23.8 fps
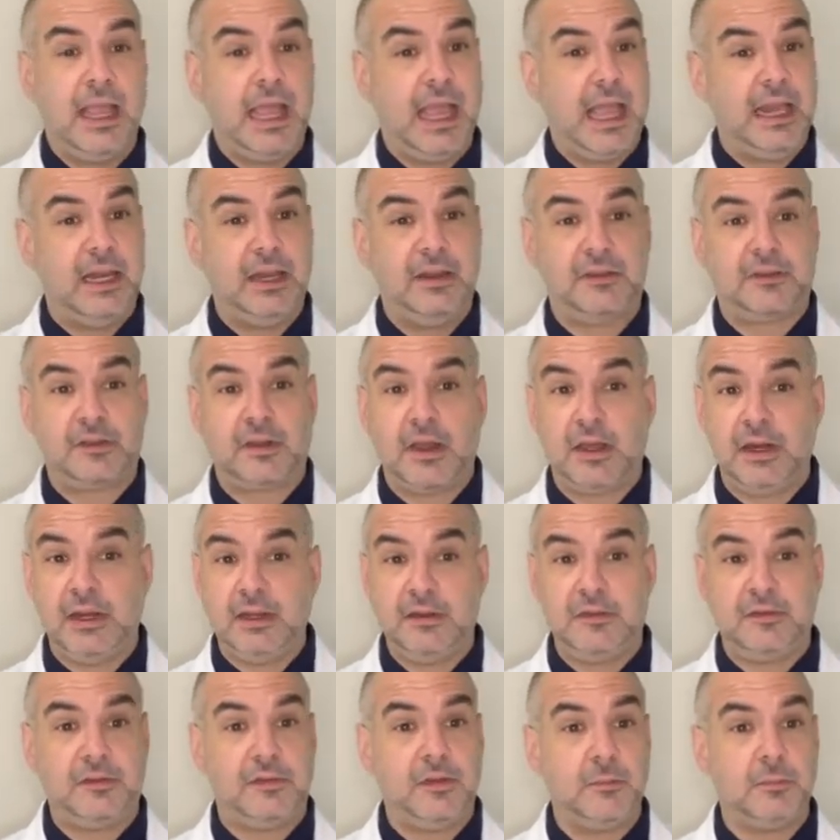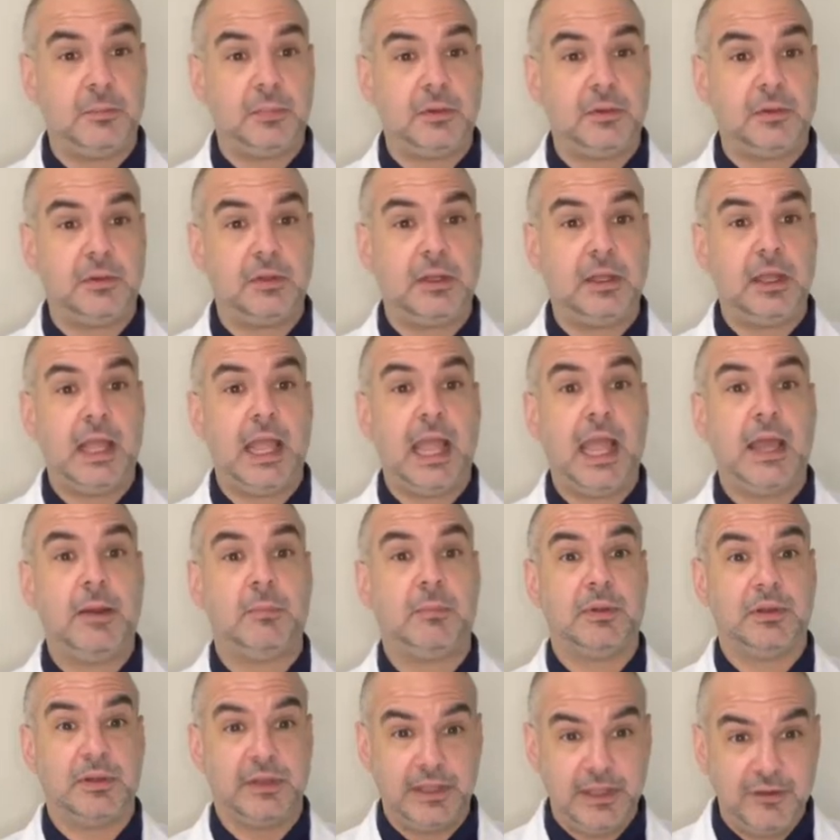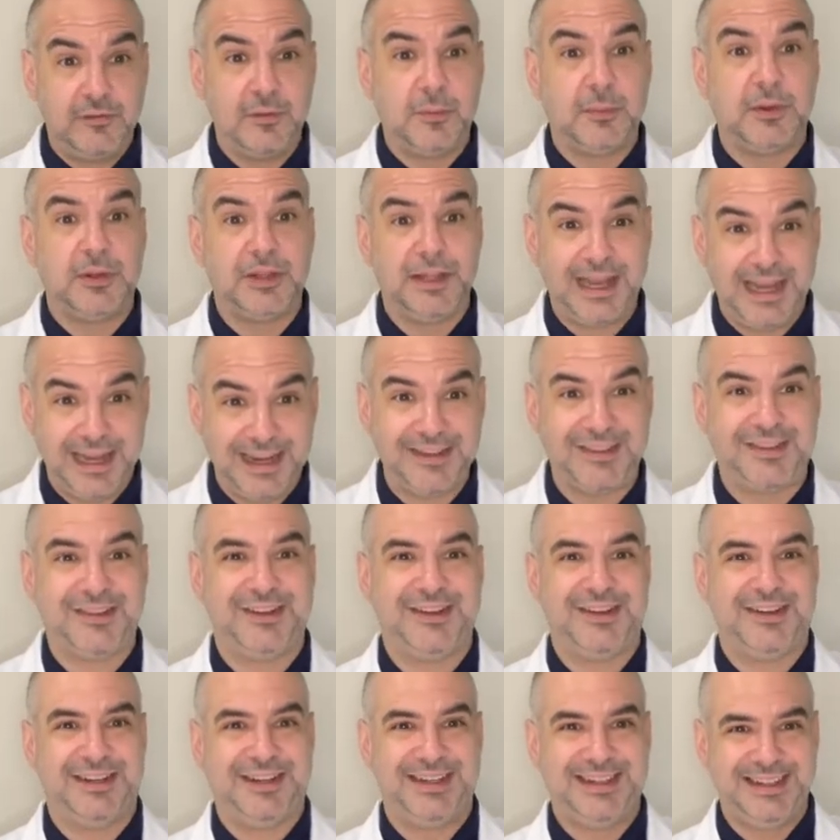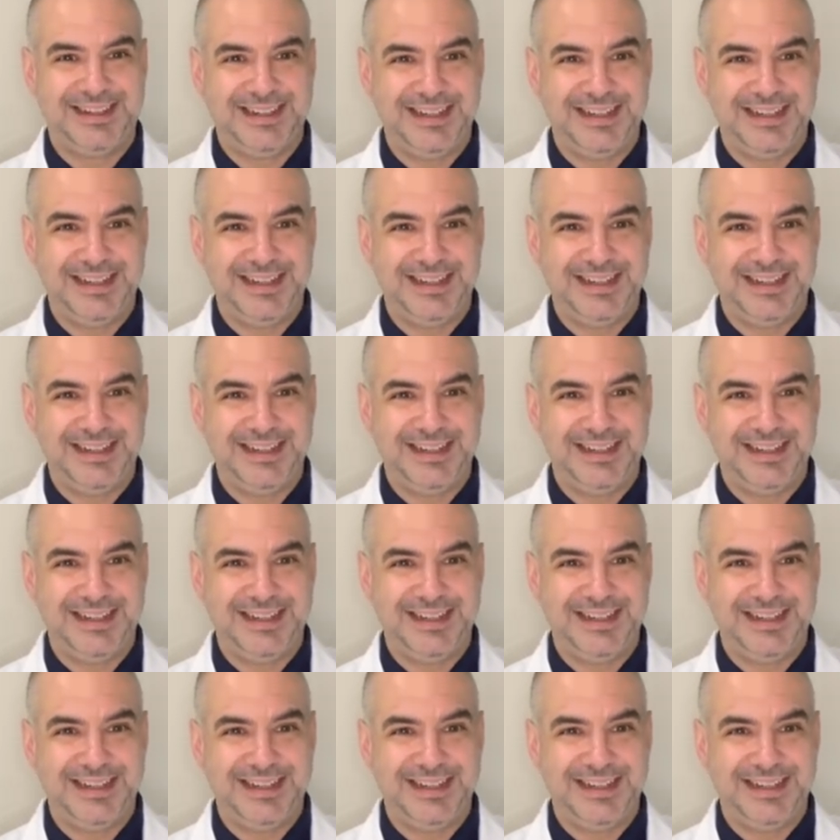and it's got a simple and believable answer.